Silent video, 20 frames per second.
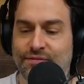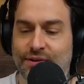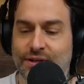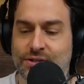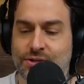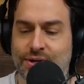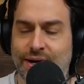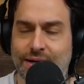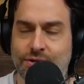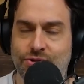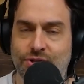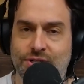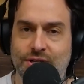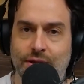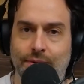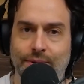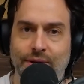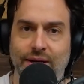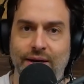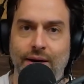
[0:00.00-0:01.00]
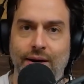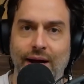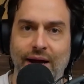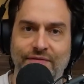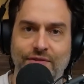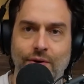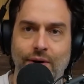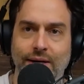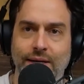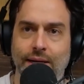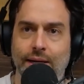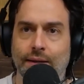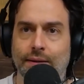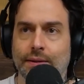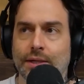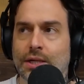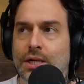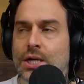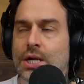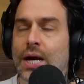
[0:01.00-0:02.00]
Is there an extra syllable in there? I have no idea.
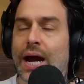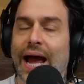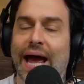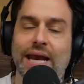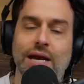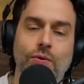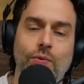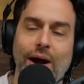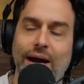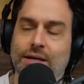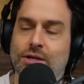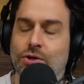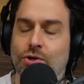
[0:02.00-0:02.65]
Anyway,